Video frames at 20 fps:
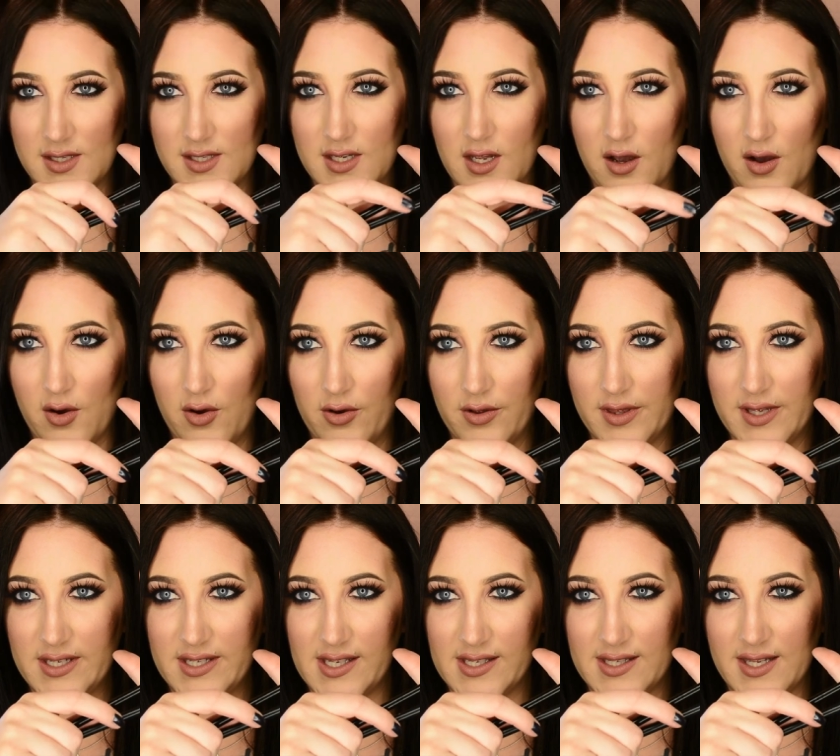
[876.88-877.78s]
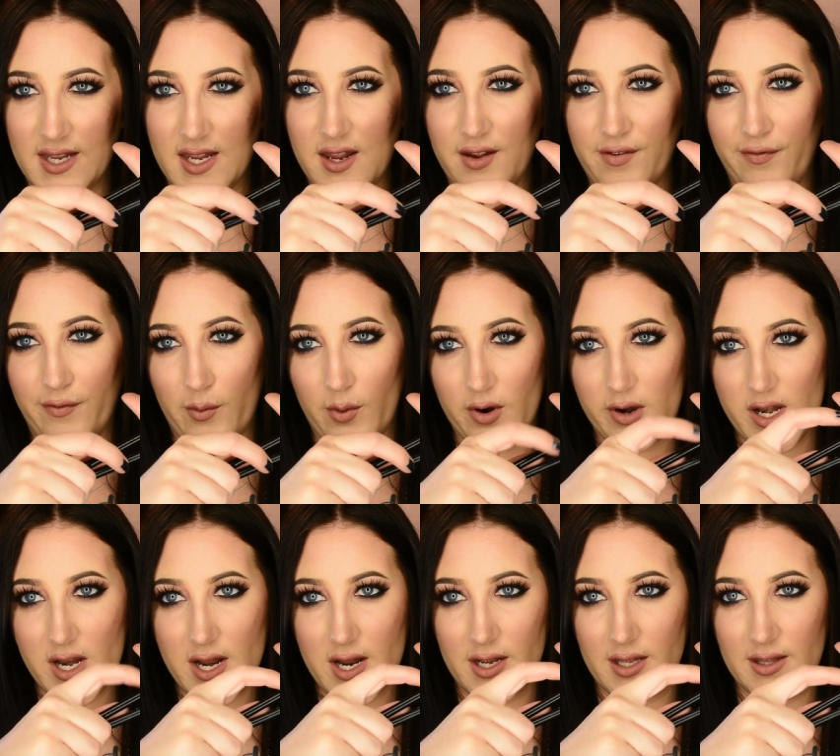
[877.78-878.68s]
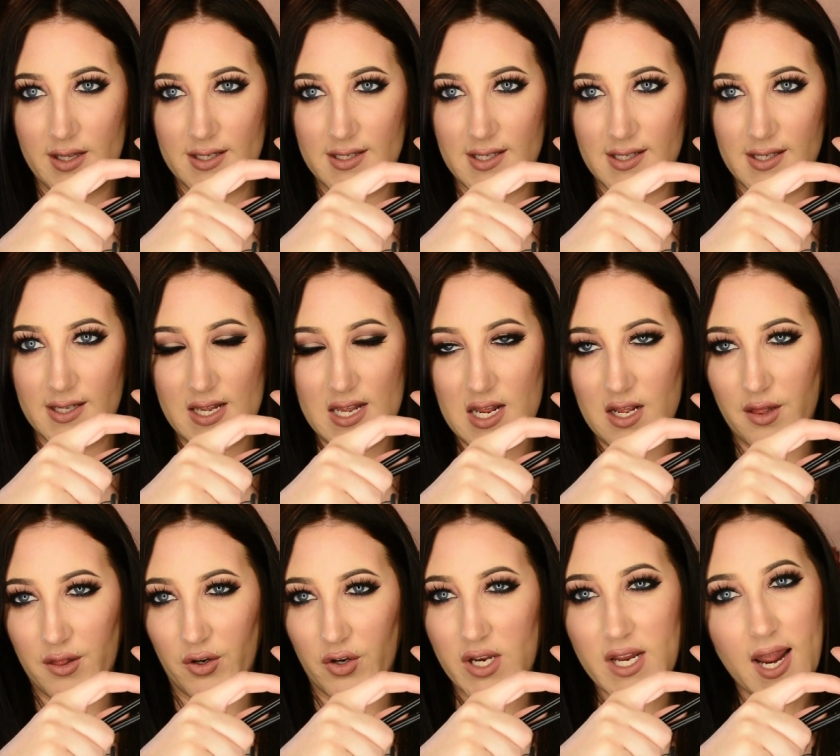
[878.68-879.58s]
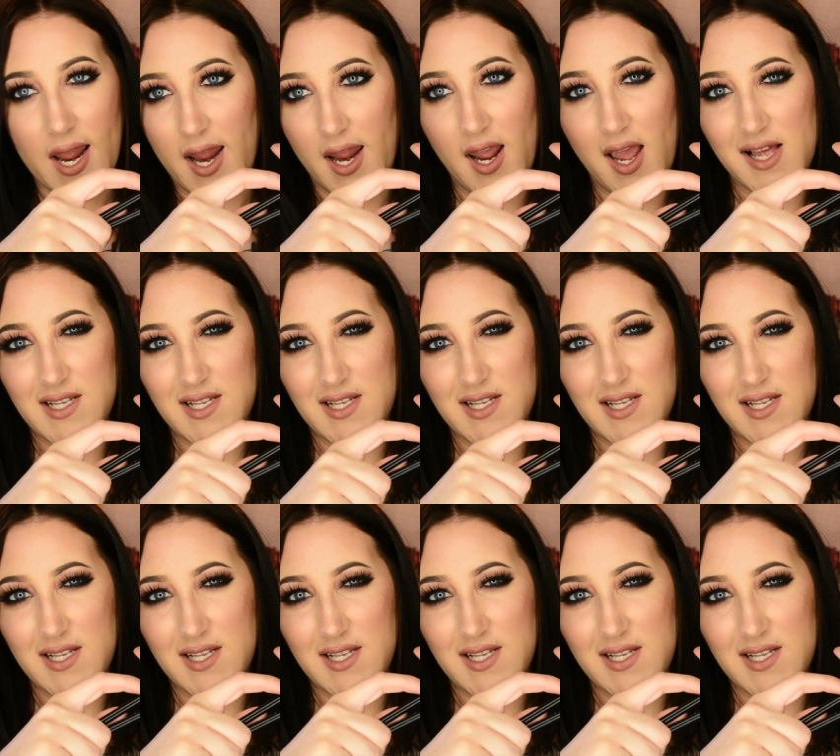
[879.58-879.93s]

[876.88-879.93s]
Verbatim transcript: So this is the E forty and this is the E thirty-eight.